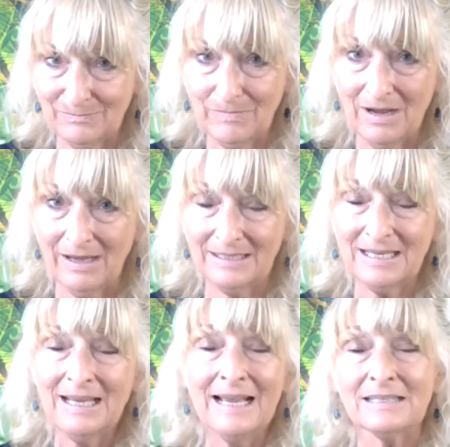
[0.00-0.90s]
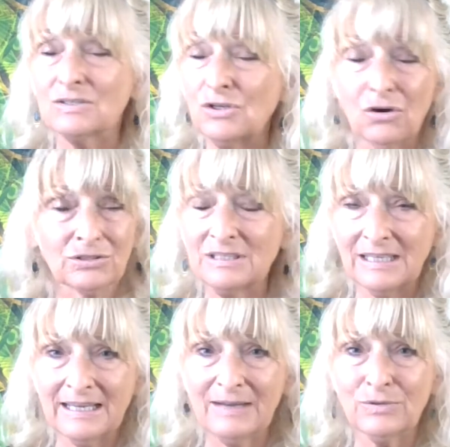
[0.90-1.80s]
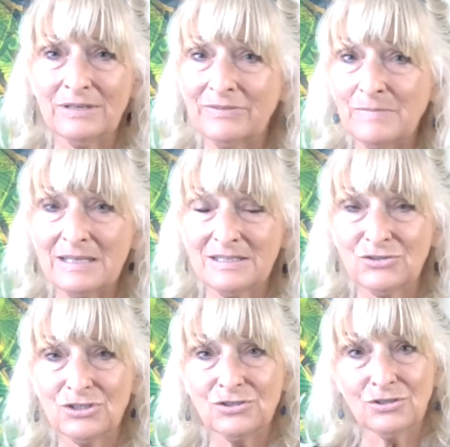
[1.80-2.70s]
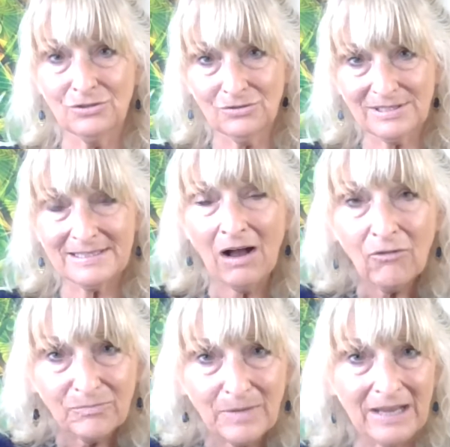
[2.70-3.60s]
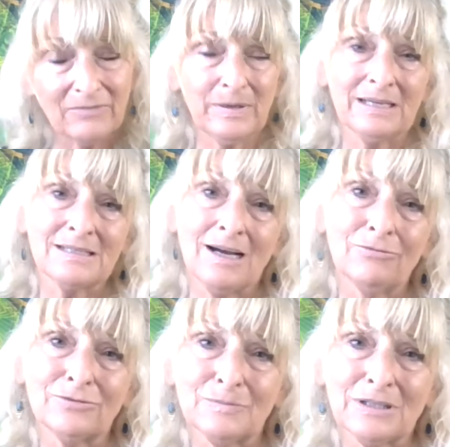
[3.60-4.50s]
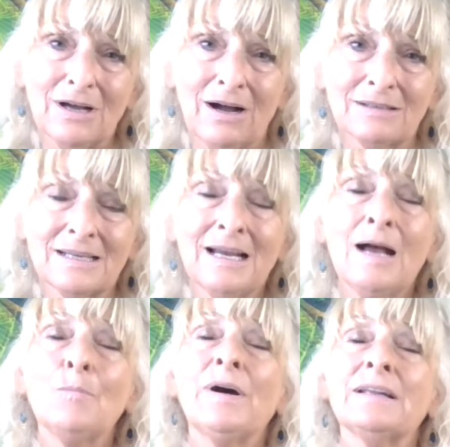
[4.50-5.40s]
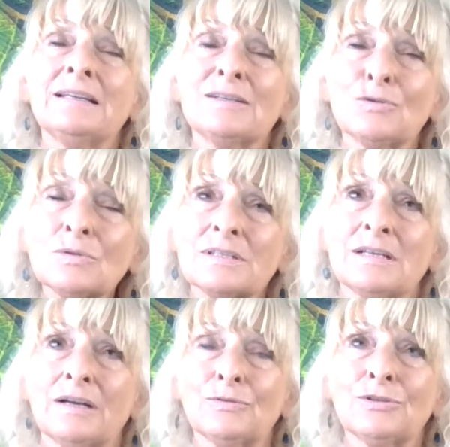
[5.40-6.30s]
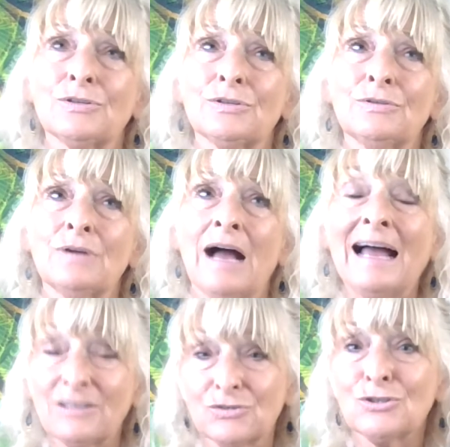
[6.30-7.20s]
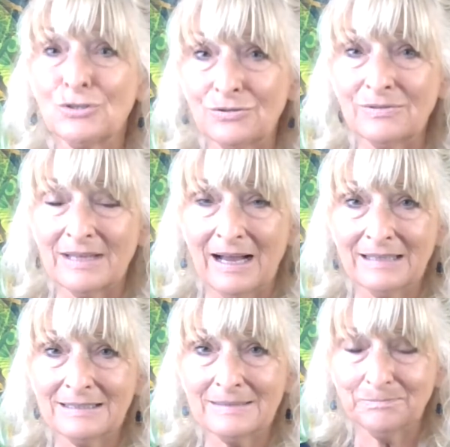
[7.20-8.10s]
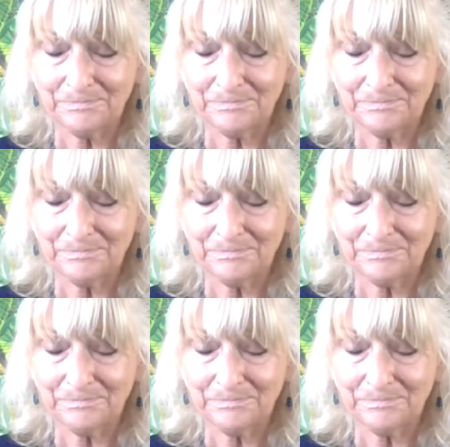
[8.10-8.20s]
in mind. It's not to negate whatever messages you yourself may have picked up from the cards, but it is also to add to that.